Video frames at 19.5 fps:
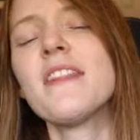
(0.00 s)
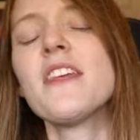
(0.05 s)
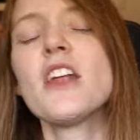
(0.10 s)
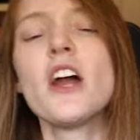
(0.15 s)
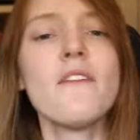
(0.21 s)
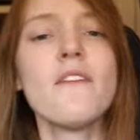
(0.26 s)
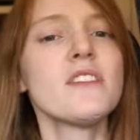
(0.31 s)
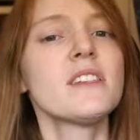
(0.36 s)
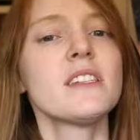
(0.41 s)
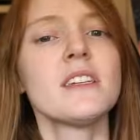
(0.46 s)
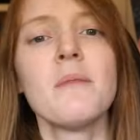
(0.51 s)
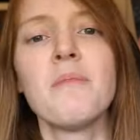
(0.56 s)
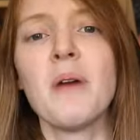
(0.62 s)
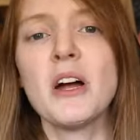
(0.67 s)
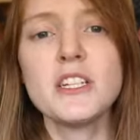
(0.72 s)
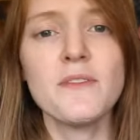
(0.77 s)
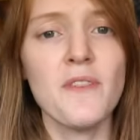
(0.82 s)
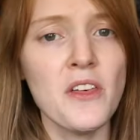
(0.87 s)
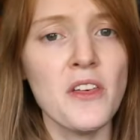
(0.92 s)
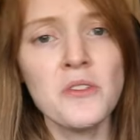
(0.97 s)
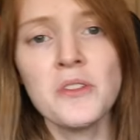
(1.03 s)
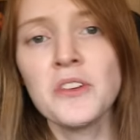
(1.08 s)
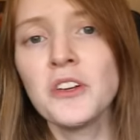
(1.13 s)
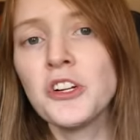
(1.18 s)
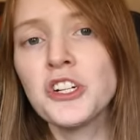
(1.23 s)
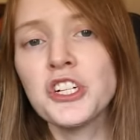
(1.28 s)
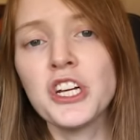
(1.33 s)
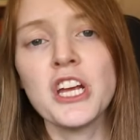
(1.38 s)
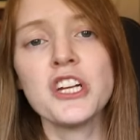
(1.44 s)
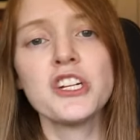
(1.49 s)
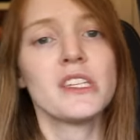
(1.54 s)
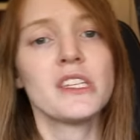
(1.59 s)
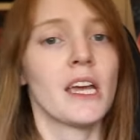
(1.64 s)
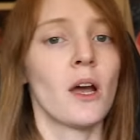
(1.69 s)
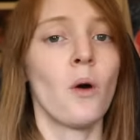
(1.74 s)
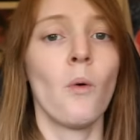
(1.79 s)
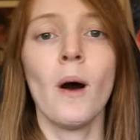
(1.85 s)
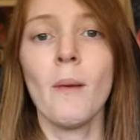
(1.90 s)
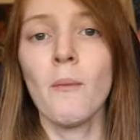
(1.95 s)
And then obviously a bunch of other little changes,
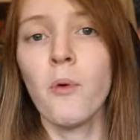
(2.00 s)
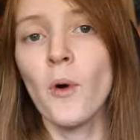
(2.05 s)
like at one